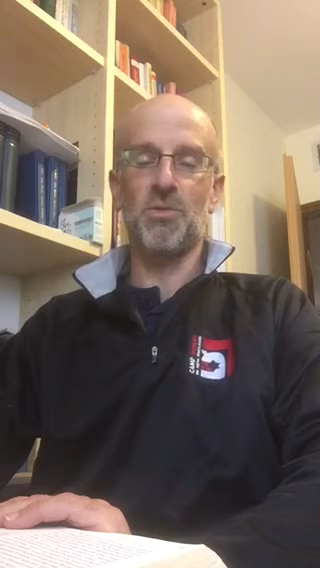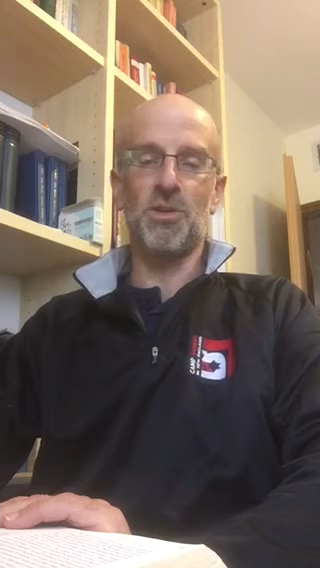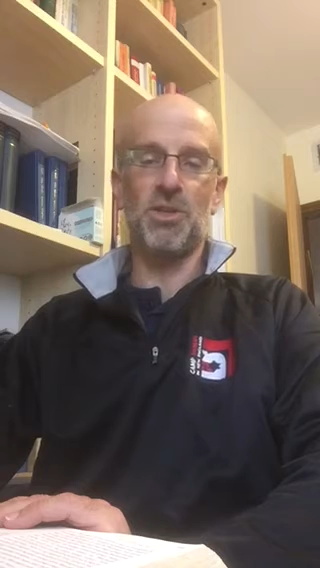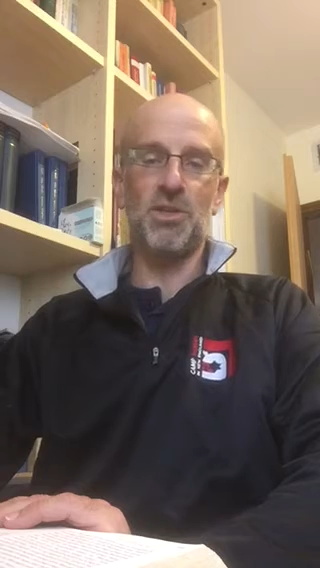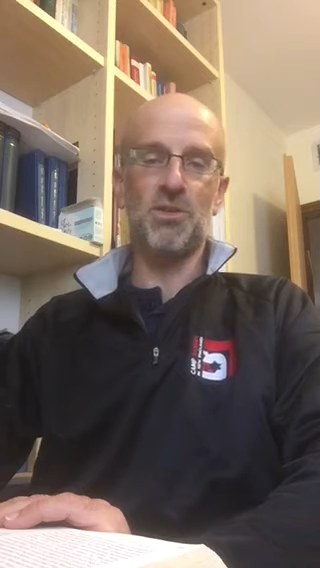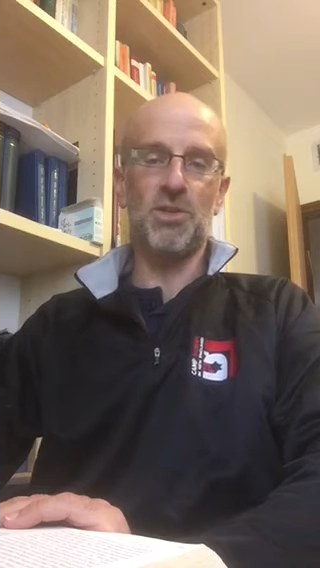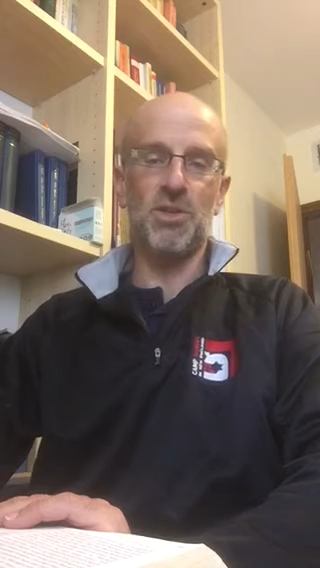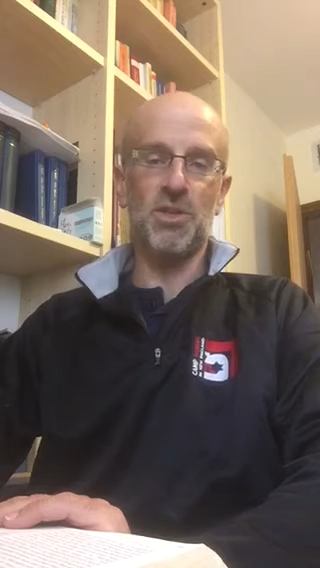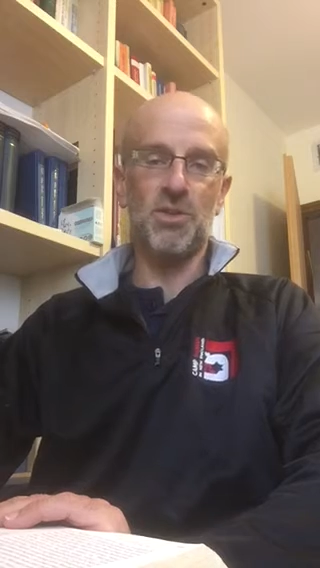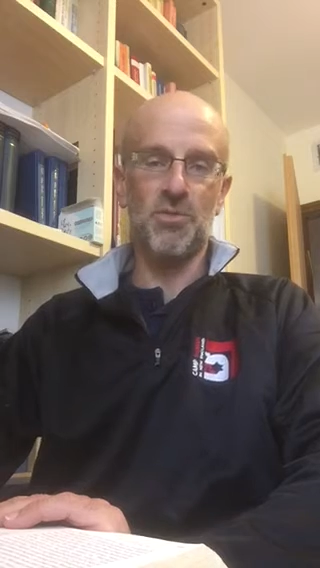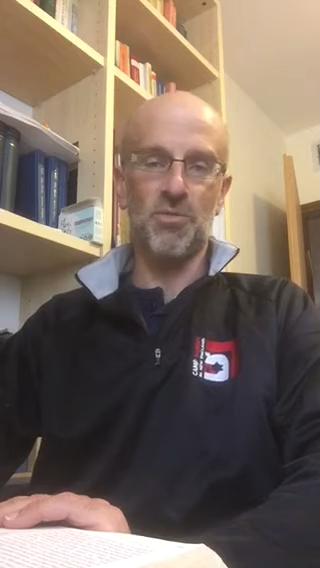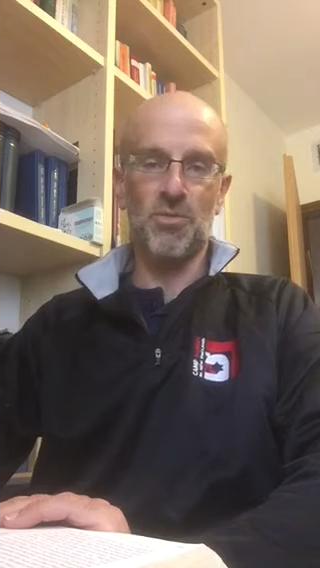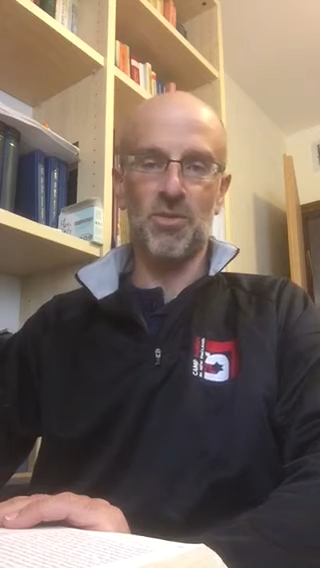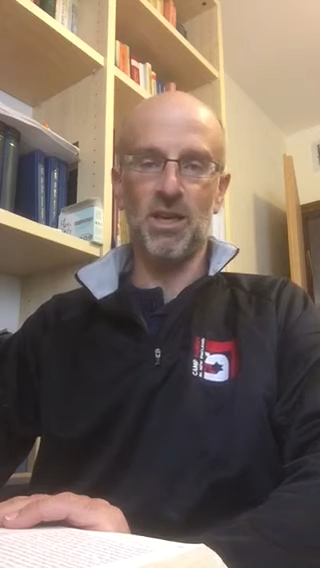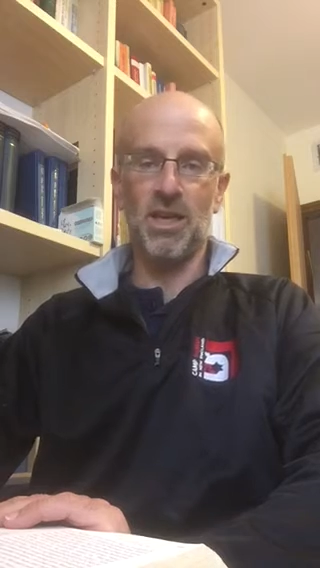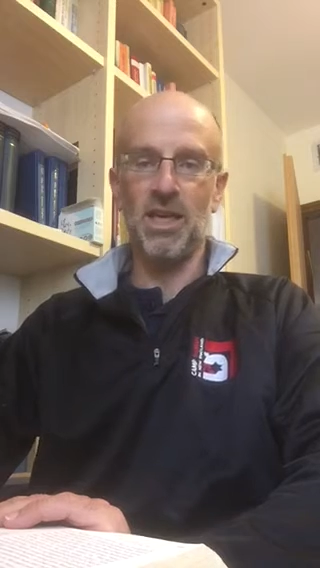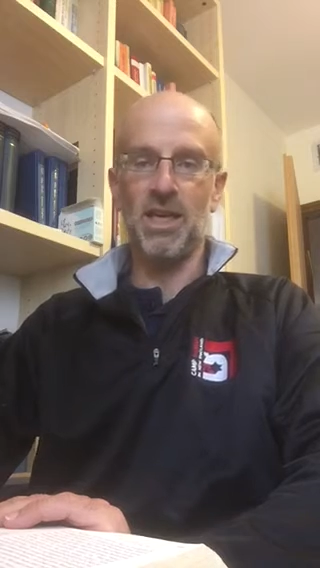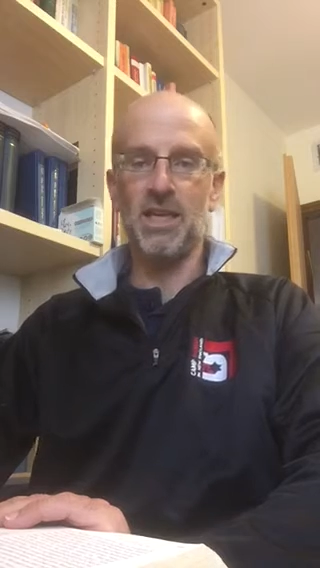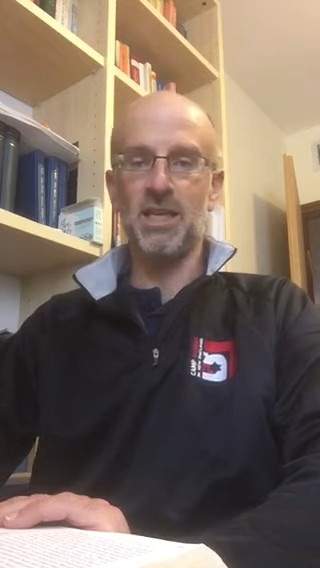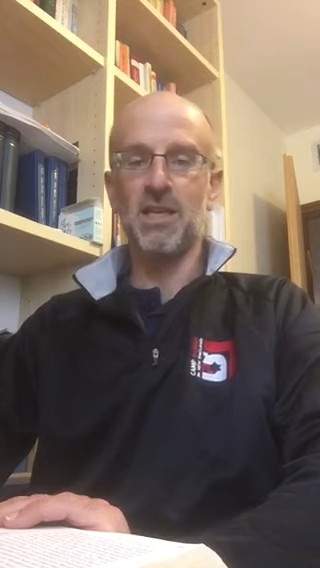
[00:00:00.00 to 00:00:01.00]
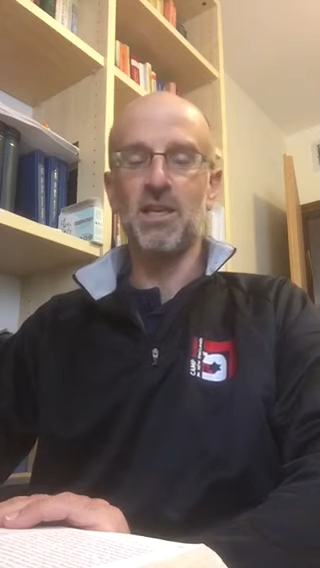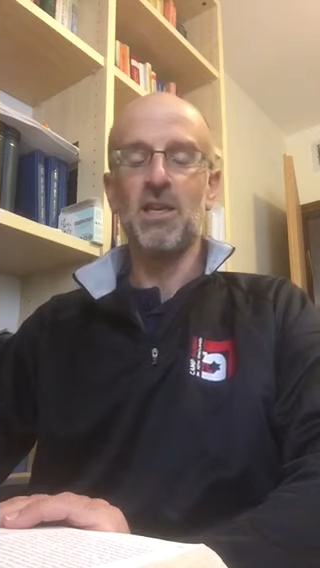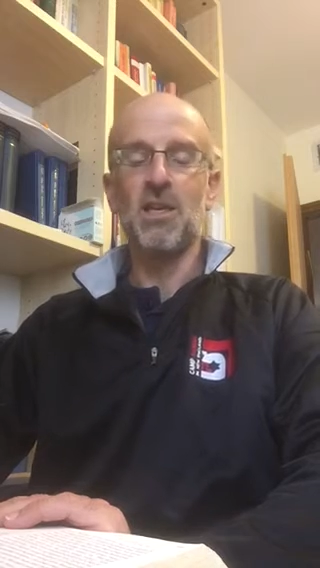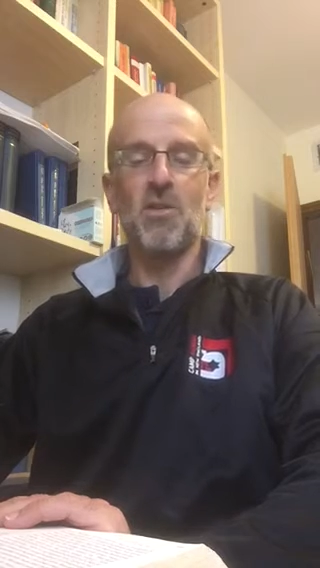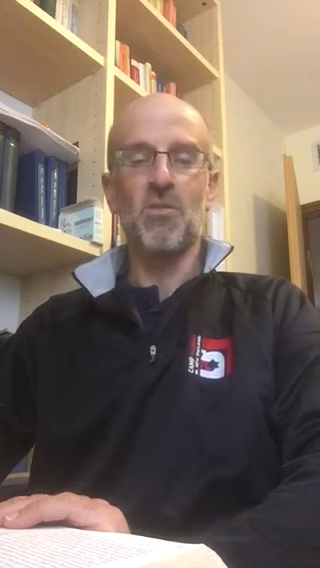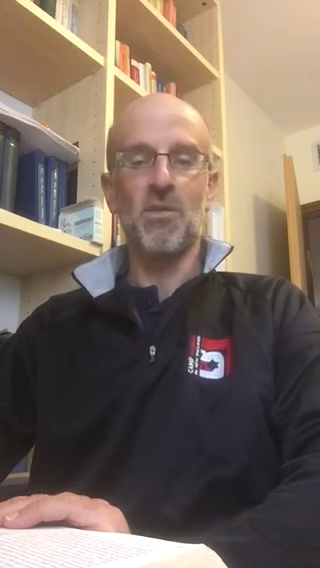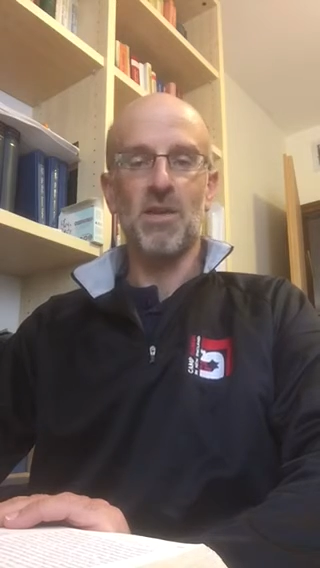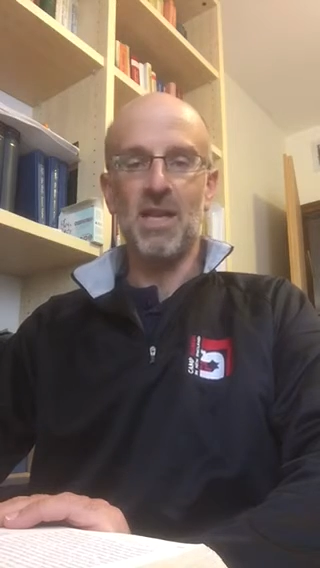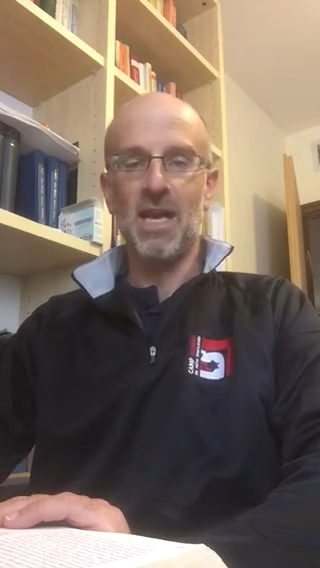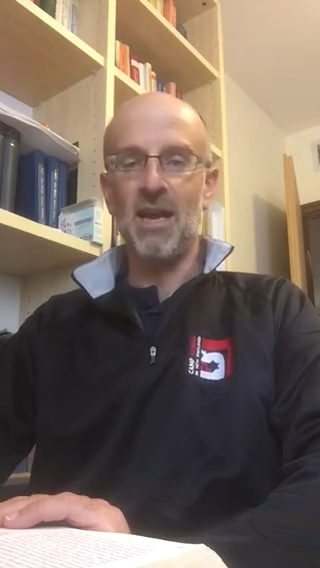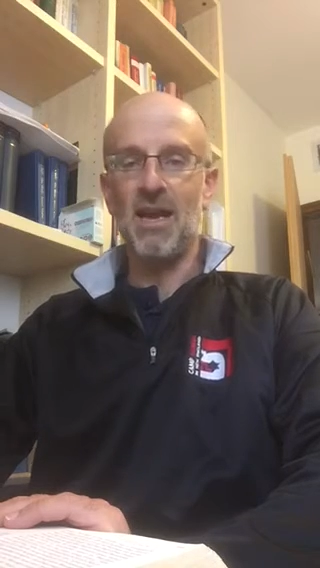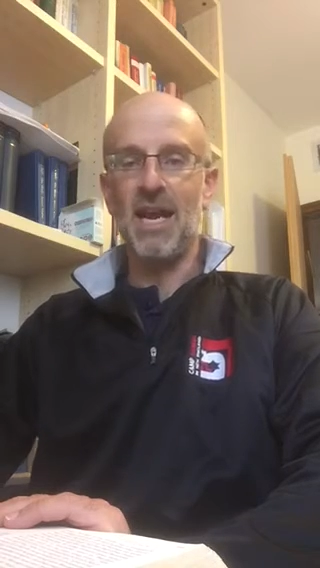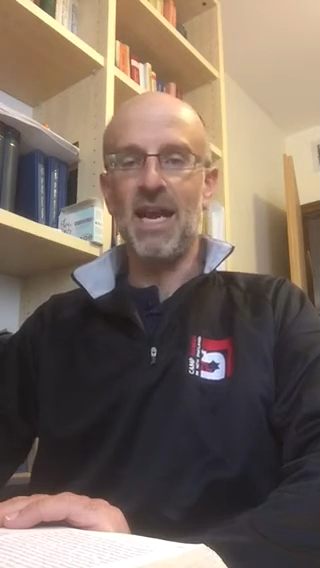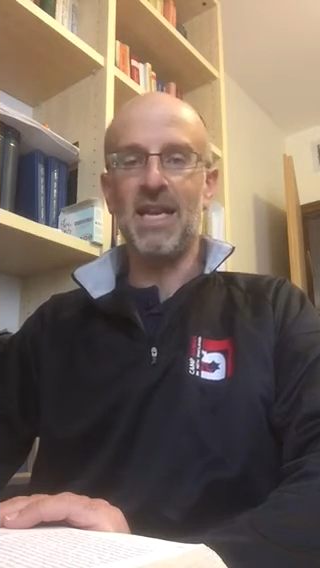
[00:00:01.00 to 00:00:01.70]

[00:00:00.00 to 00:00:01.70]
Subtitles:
we should just read without